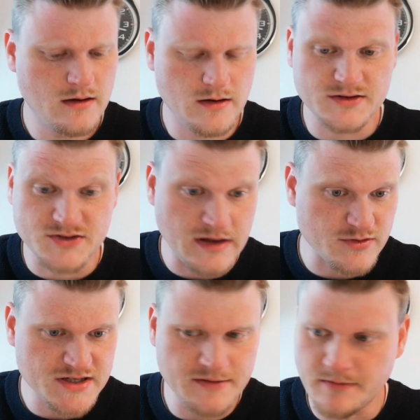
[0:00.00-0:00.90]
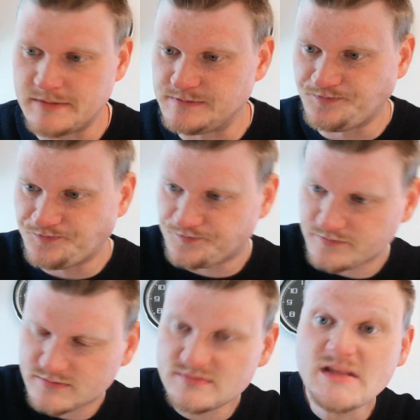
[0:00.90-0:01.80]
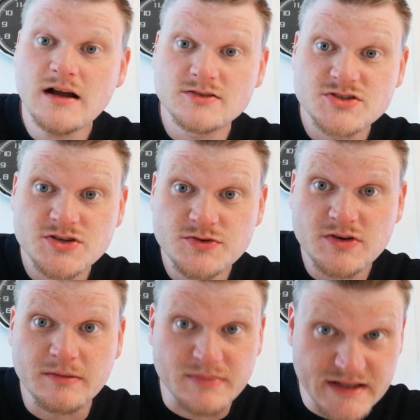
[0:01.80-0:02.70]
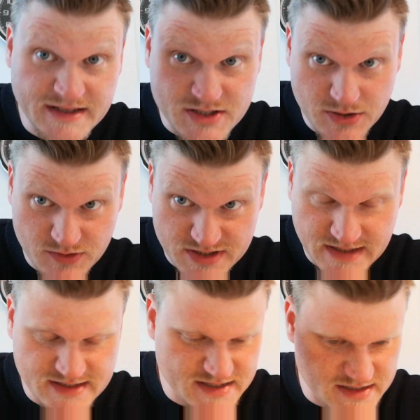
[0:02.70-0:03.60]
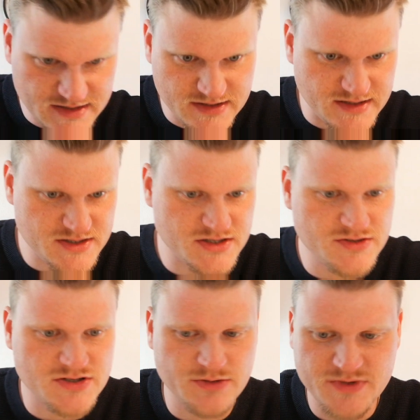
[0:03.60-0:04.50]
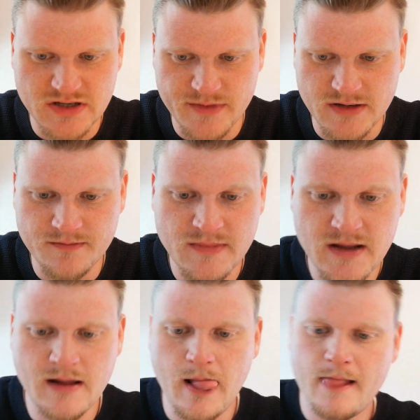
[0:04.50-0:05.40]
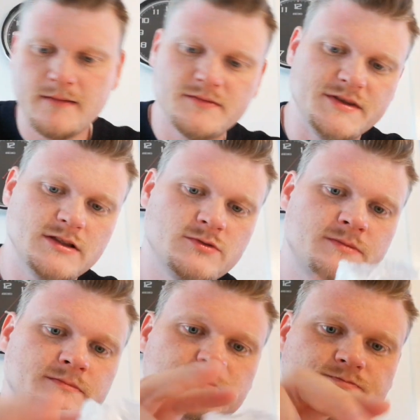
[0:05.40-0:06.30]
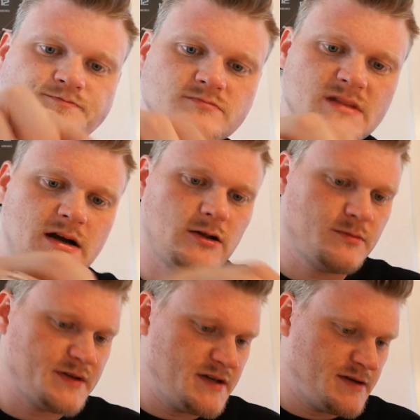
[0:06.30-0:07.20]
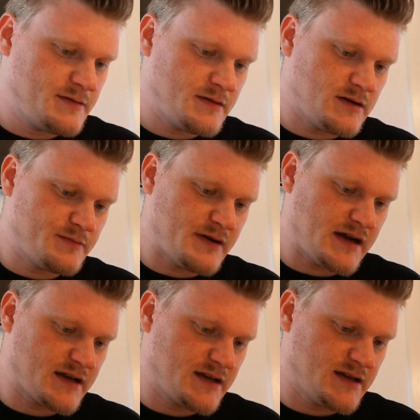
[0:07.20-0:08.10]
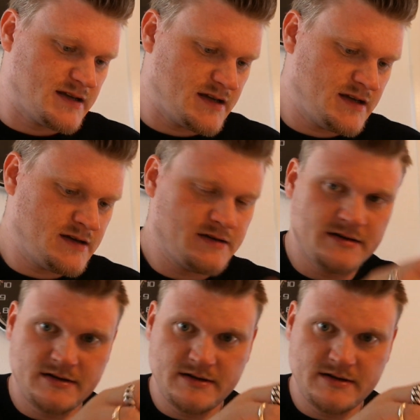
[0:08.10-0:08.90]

So that was it. To complete 2 sets. So that's 2 soaps coming up. The other one I'll be unpacking here.